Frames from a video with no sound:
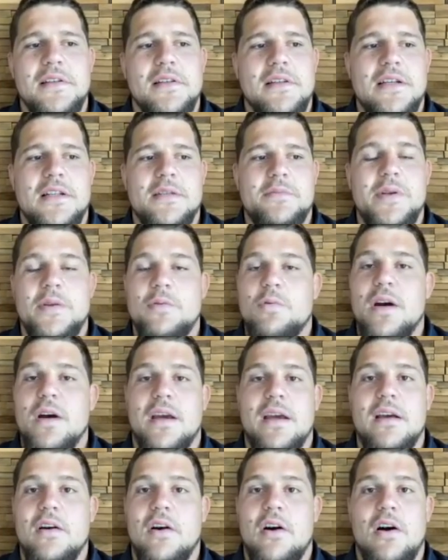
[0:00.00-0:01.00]
he's been
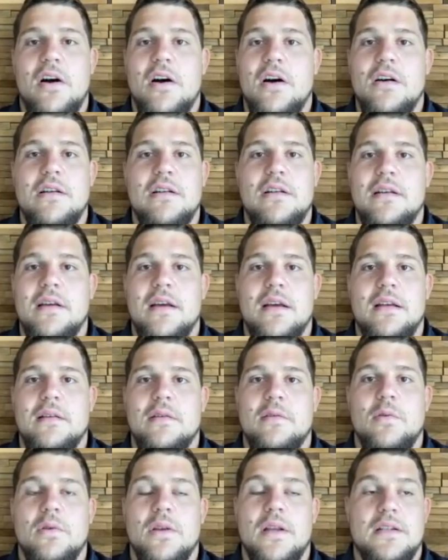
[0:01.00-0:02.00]
working hard
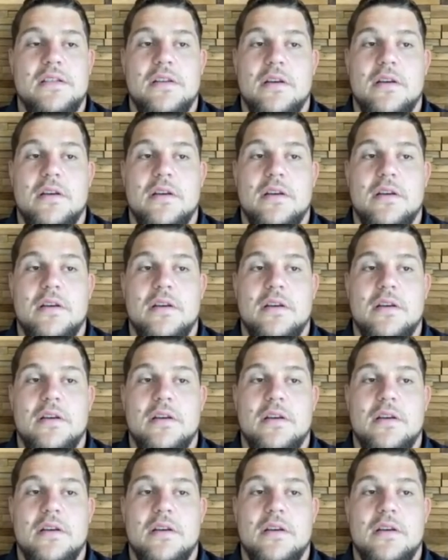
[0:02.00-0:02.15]
and all that.